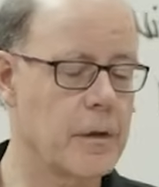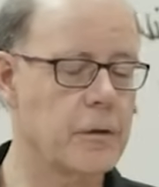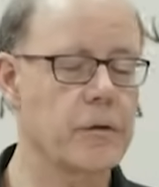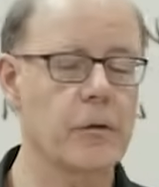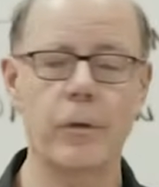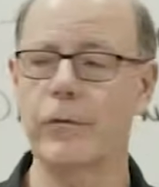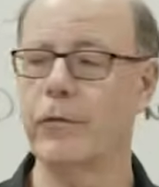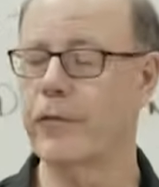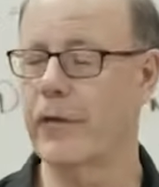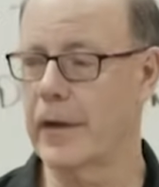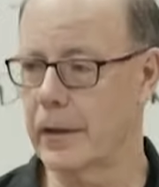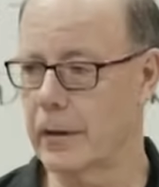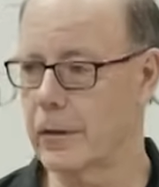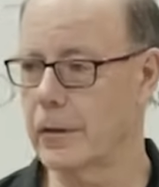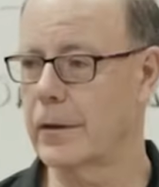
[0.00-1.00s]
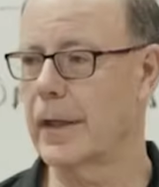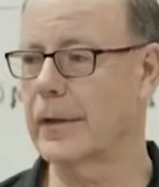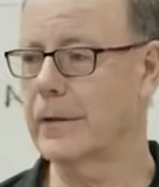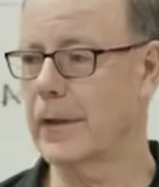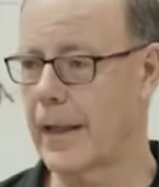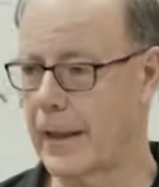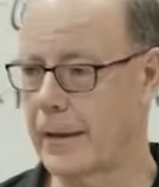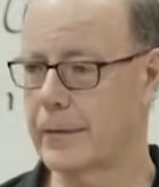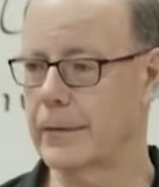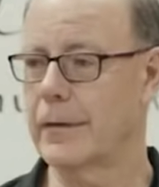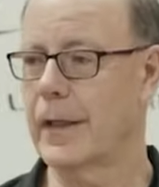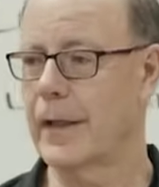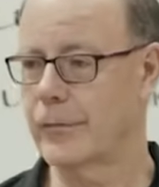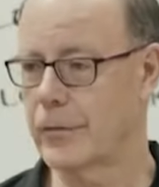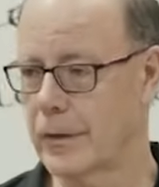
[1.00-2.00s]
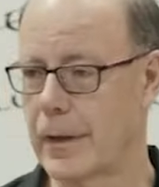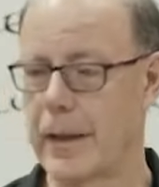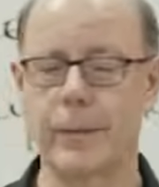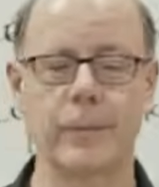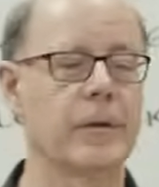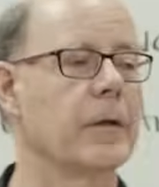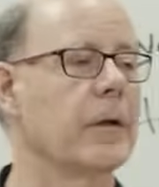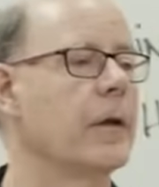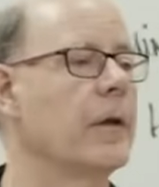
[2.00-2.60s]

Do you know what fire and God have in common?